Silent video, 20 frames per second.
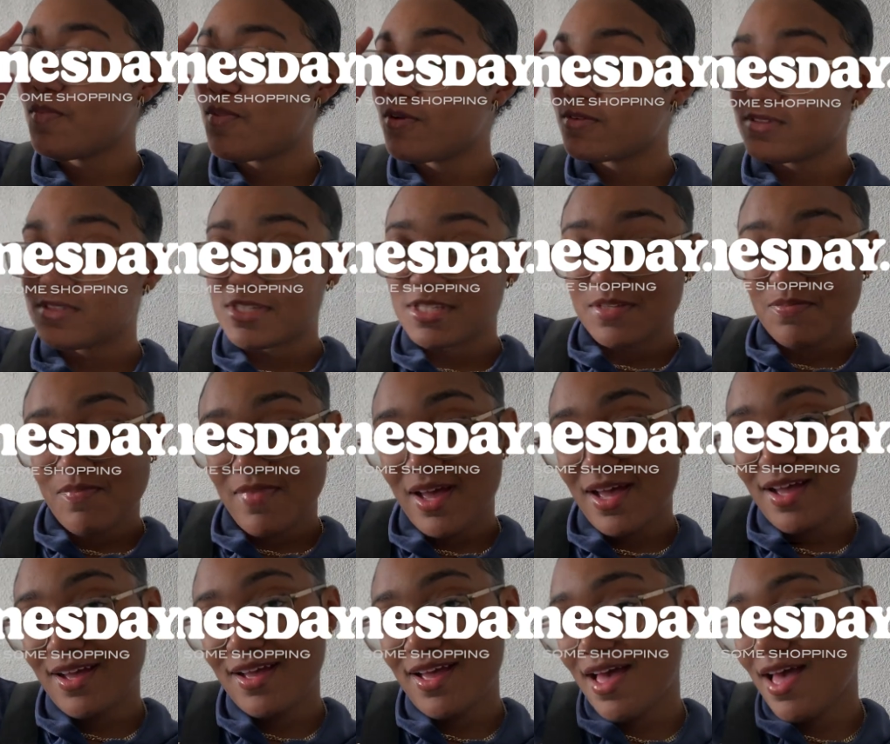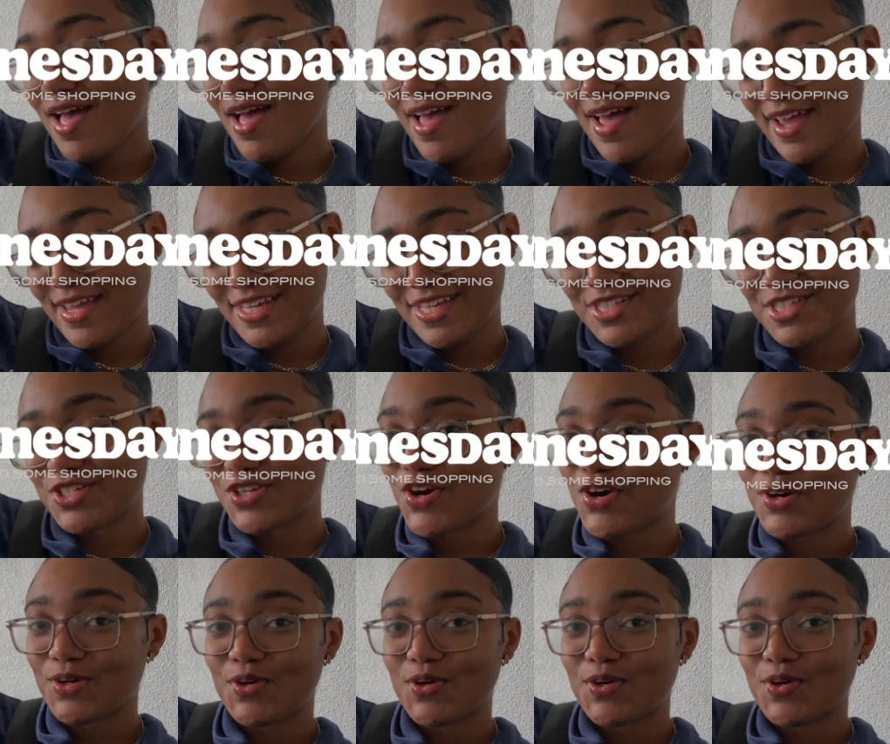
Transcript: Bon simang. Hi, it's your girl